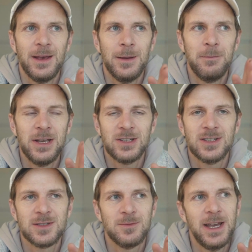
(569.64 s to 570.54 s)

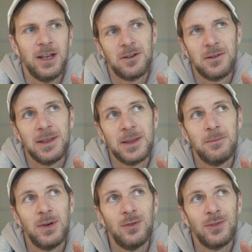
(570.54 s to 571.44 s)
ambitious way or in the
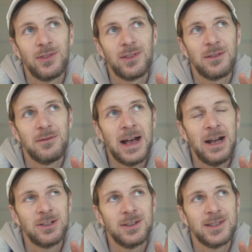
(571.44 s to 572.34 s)
most,
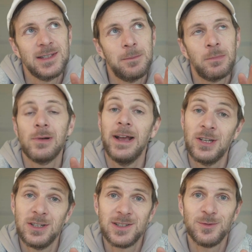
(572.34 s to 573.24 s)
how should I say,
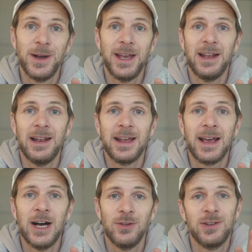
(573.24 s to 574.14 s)
precious way, like
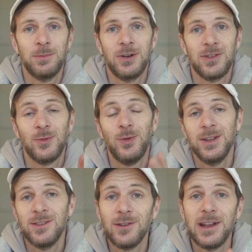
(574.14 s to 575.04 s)
how this person
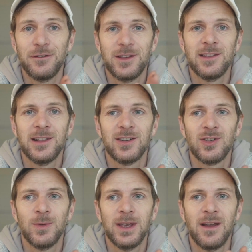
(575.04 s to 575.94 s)
wants to live this
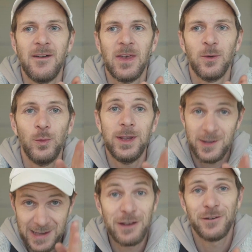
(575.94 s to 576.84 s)
last week, we
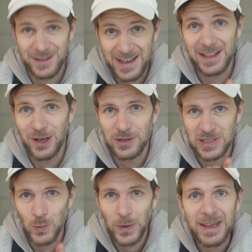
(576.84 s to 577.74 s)
saved that
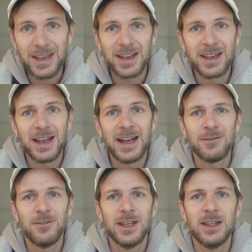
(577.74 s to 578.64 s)
last week
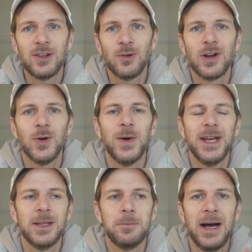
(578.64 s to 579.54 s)
and we took
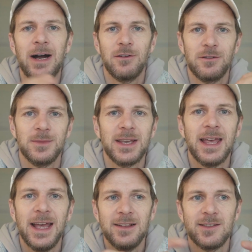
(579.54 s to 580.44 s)
away the power from the
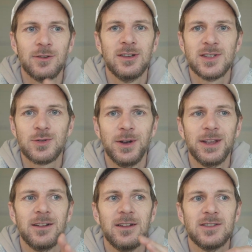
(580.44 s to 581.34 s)
cancer
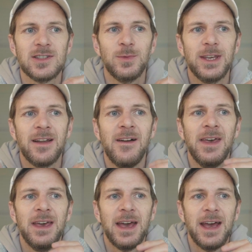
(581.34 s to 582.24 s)
destroying the last week
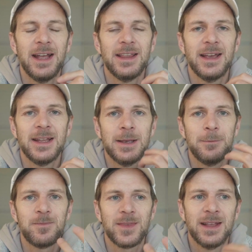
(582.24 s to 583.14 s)

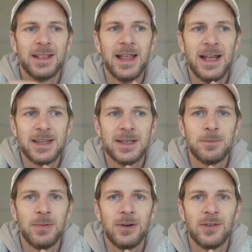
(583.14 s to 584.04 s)
and let
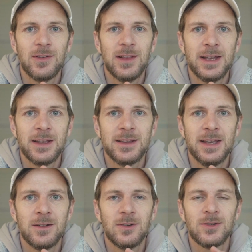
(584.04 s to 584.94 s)
that person like
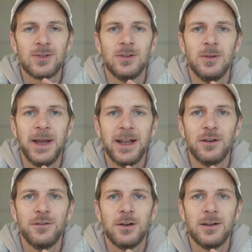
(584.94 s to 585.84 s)
take control
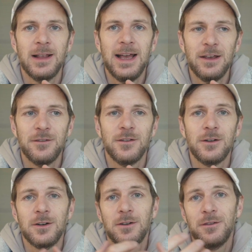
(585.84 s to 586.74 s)
back of her life
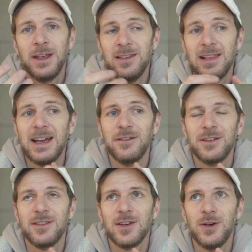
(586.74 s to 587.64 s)
or of his life.
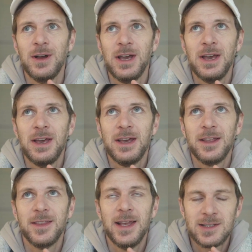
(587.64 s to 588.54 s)
And so
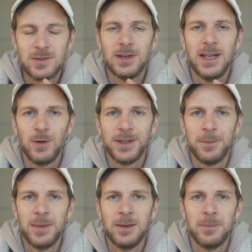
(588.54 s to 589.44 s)
that's really what
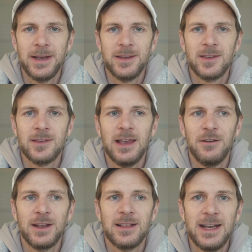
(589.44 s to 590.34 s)
I mean by
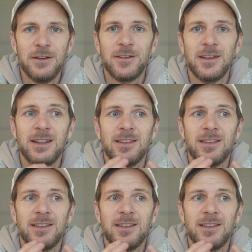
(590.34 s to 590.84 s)
saving lives.